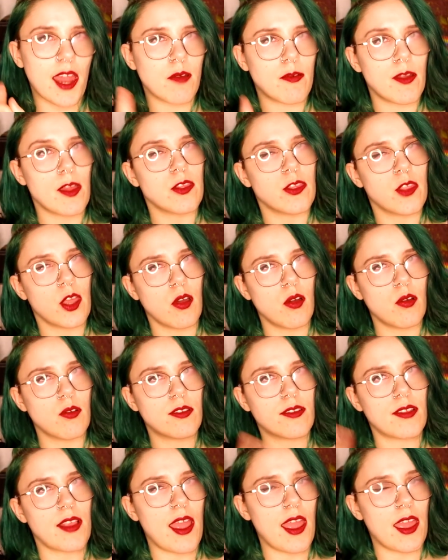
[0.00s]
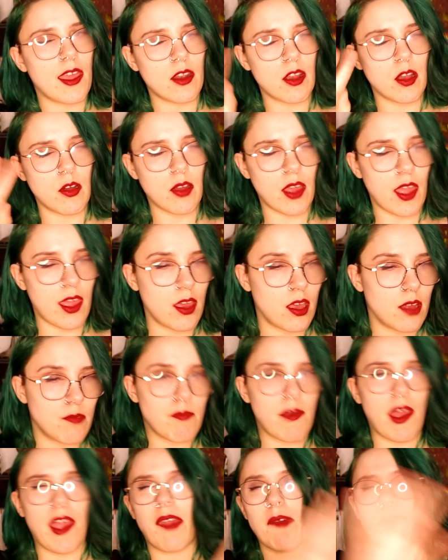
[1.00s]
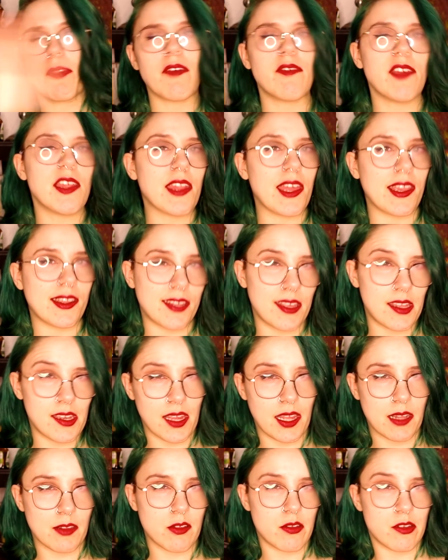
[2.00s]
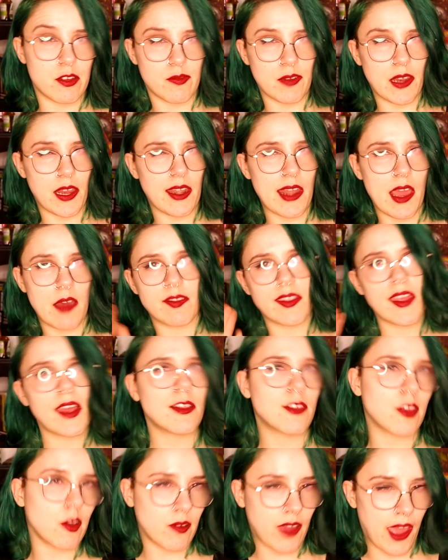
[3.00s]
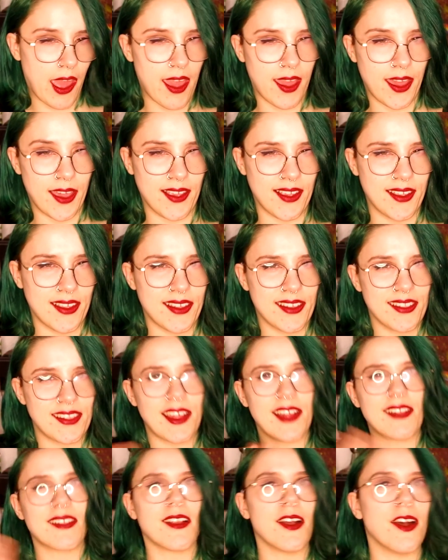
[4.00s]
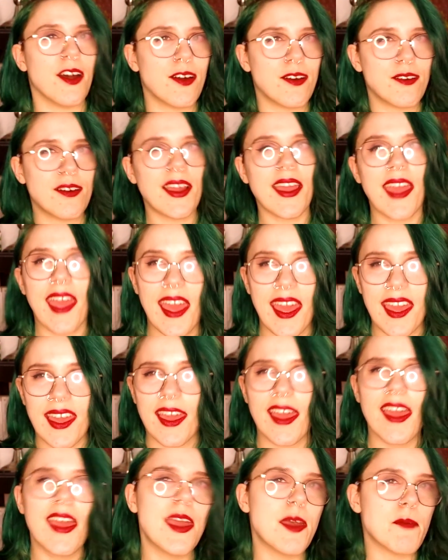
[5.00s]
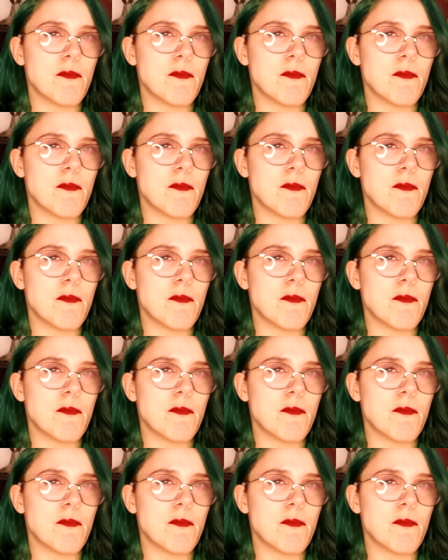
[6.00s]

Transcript: I read those. And okay, I'm giving like 10 answers right now. That's okay. That's okay.